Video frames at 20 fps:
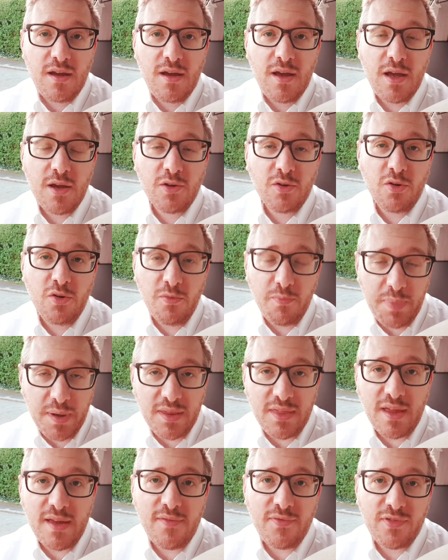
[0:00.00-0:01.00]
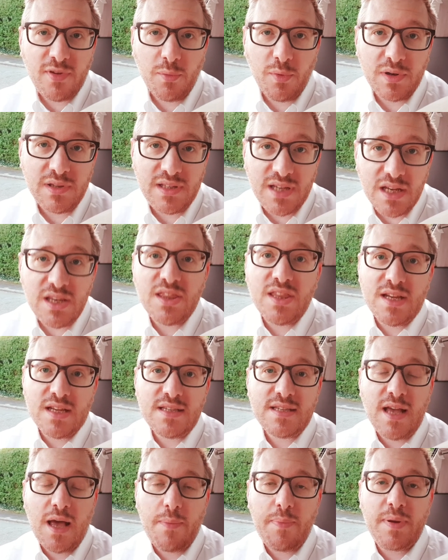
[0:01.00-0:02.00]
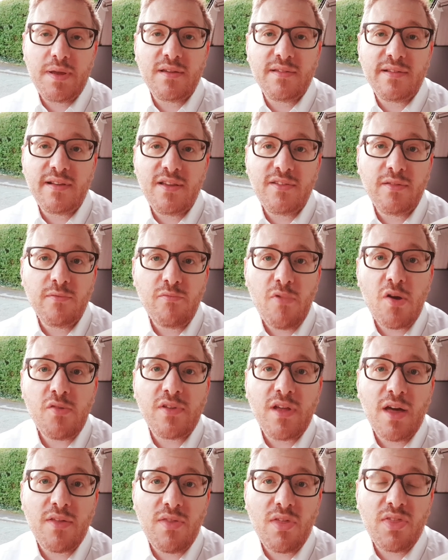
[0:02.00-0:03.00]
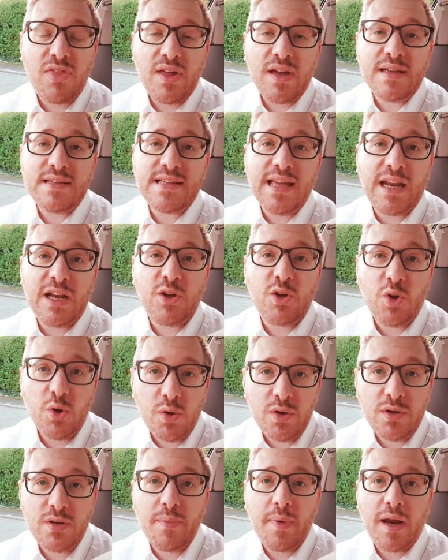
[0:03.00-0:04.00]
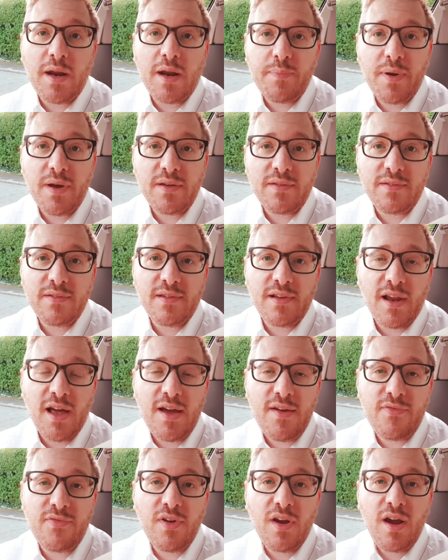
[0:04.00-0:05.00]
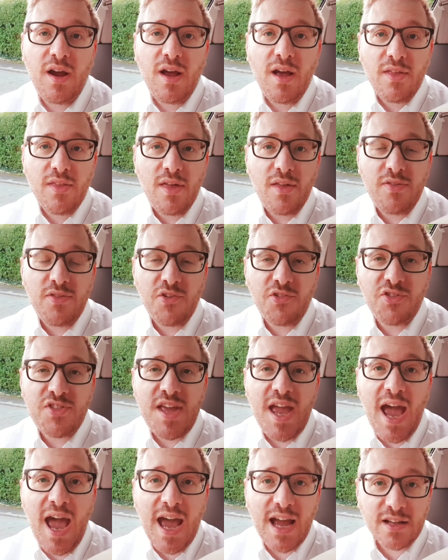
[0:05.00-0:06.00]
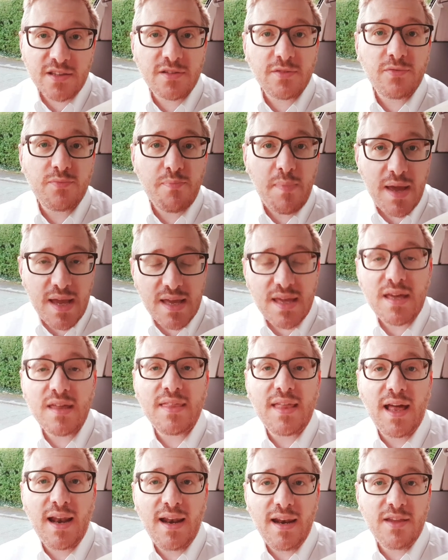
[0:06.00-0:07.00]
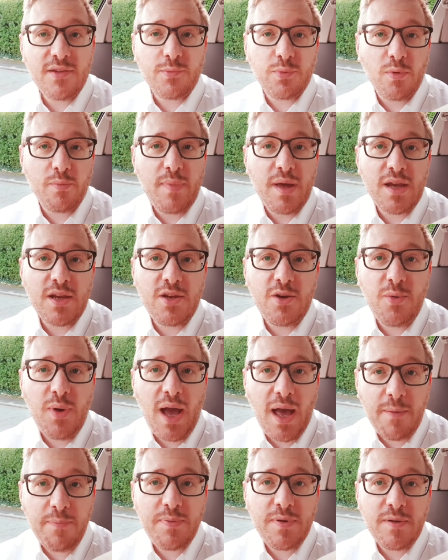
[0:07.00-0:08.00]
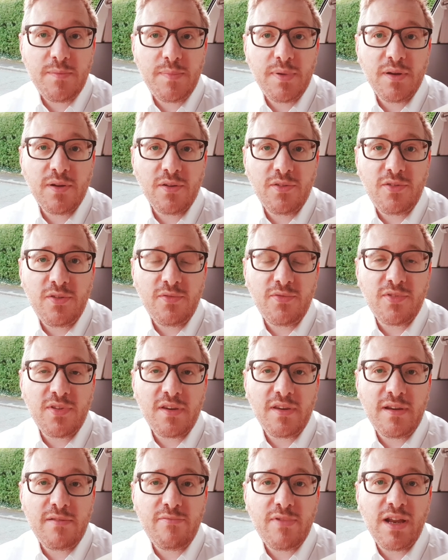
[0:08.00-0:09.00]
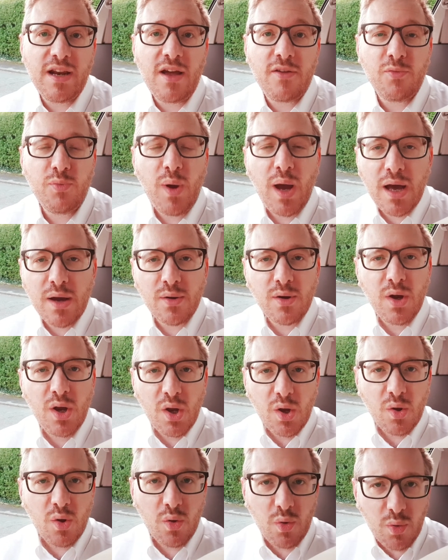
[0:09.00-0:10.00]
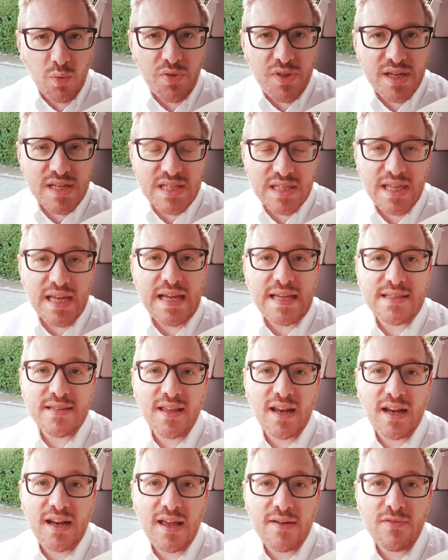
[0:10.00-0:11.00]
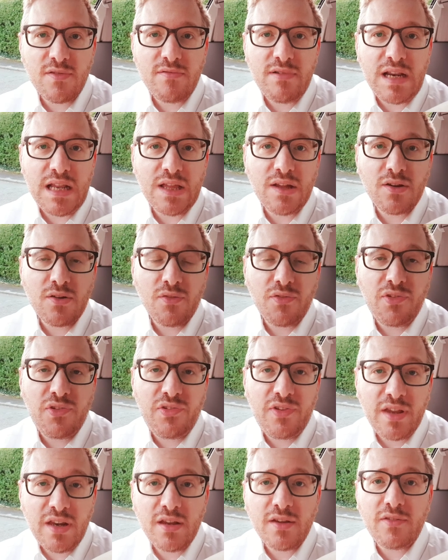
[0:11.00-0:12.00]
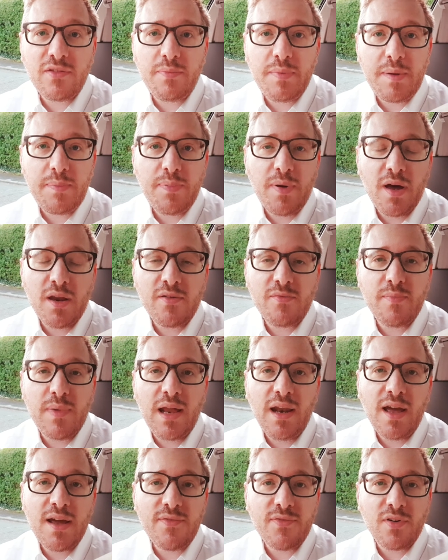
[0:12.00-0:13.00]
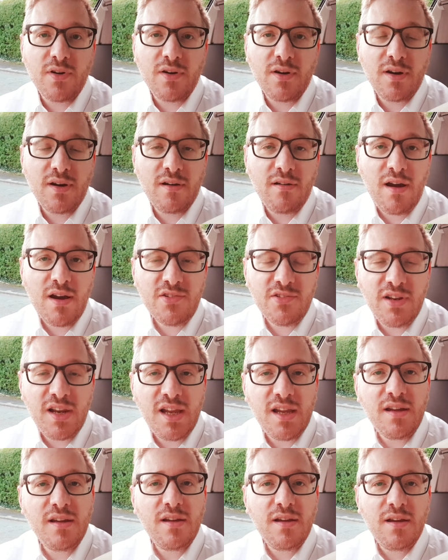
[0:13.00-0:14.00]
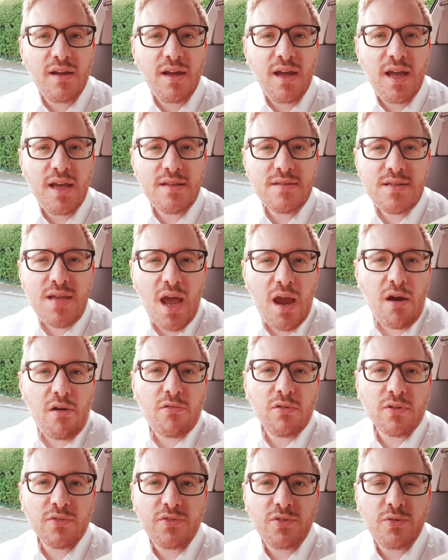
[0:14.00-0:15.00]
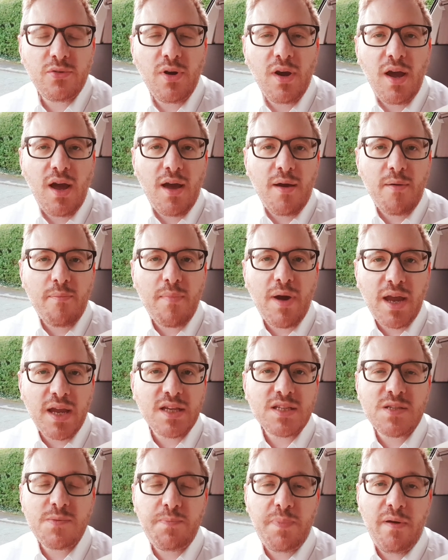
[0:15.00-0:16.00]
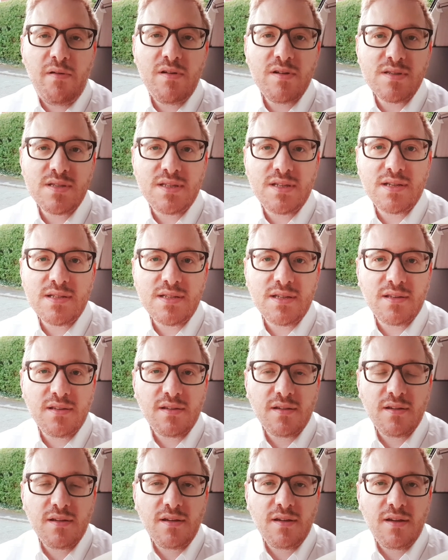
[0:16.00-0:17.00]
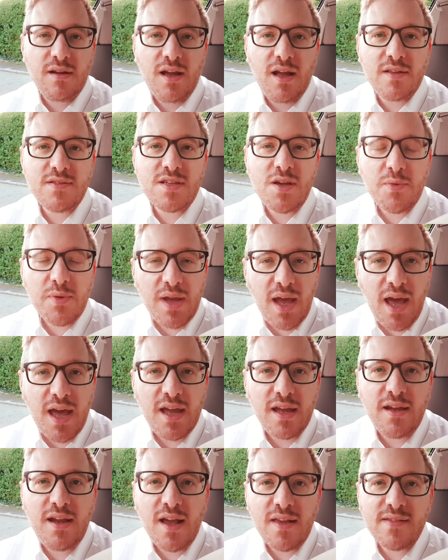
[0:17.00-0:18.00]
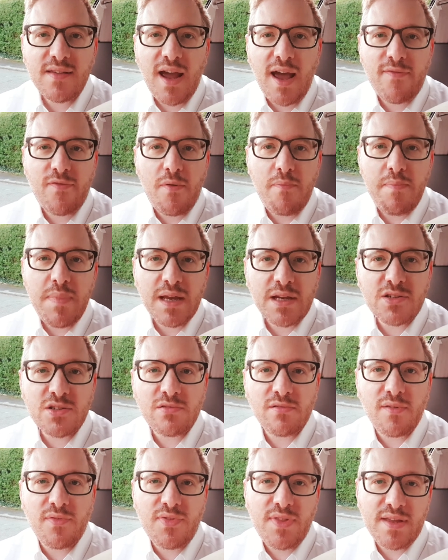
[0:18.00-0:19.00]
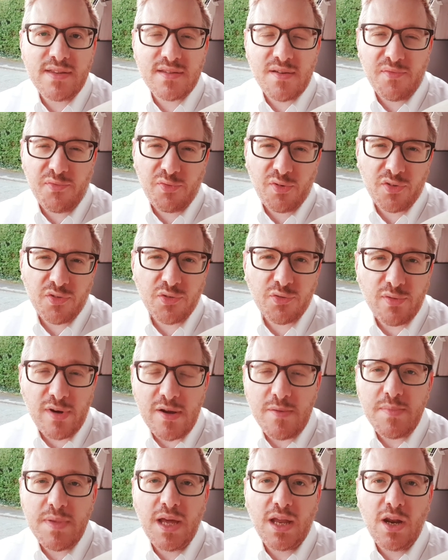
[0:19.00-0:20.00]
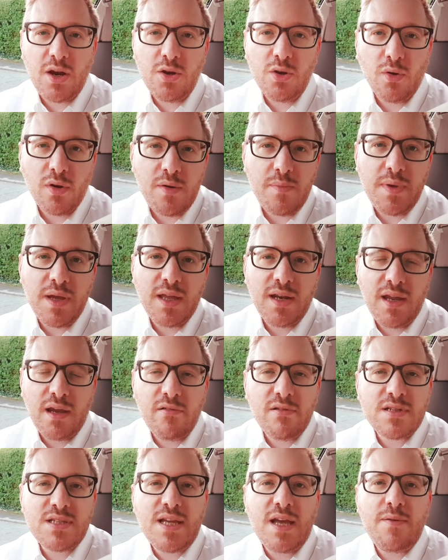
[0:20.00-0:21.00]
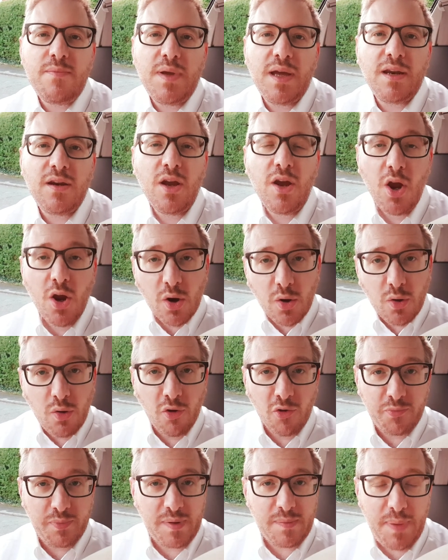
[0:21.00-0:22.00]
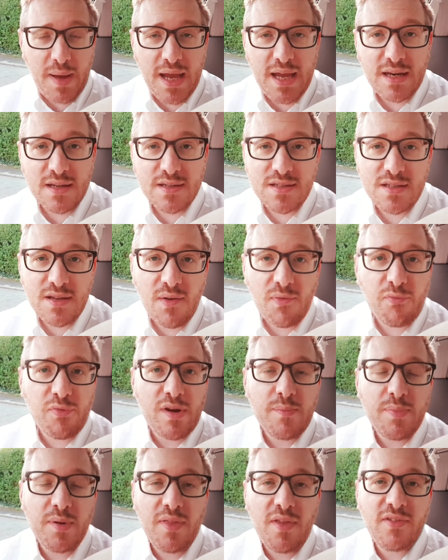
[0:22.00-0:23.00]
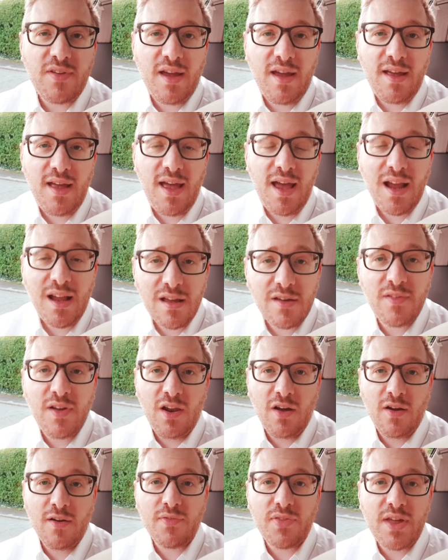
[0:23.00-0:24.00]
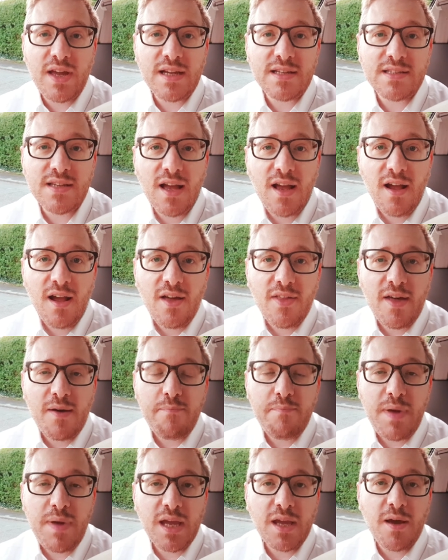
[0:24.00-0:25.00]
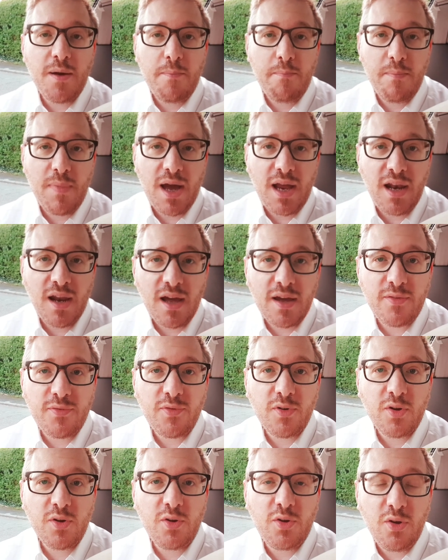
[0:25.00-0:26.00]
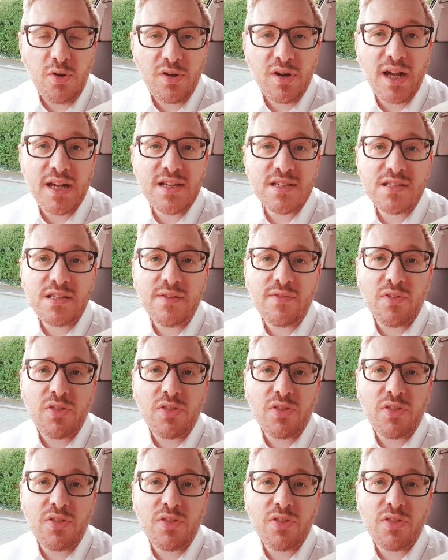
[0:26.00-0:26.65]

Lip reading: it could be that if someone did this happiness list and wrote down the things that are good about a person's life, then just the act of making that list will make you happy because you've suddenly realized, wow, all these things that I never really considered to be part of my life are actually integral to my experiences. And it's okay. Yes, I have a mixture of things that frustrate me and annoy me and irritate me and cause me pain and suffering, but there's a heck of a lot of things that make my life good. I just never